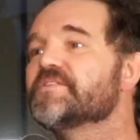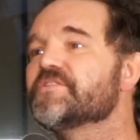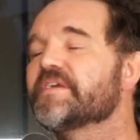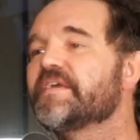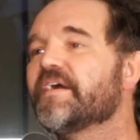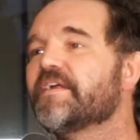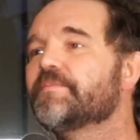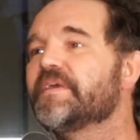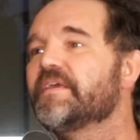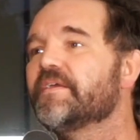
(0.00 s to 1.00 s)
a
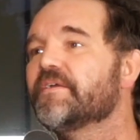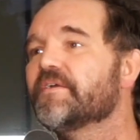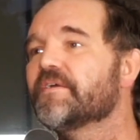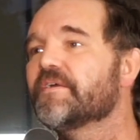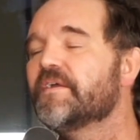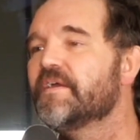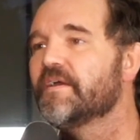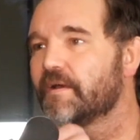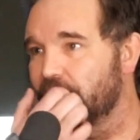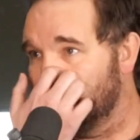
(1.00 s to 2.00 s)
tracheotomy here.
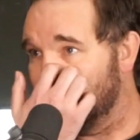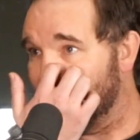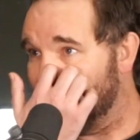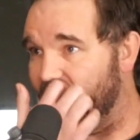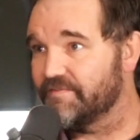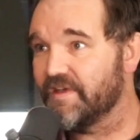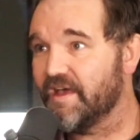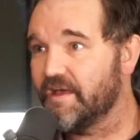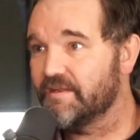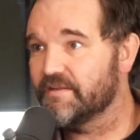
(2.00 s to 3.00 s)
I've
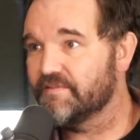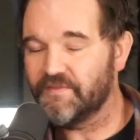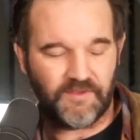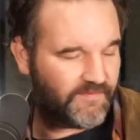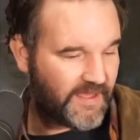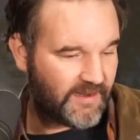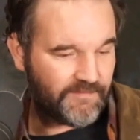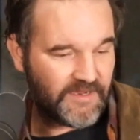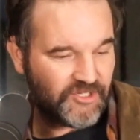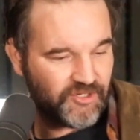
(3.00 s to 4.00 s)
got, if I didn't have
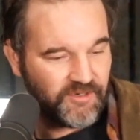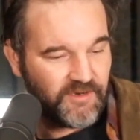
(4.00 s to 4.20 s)
my shirt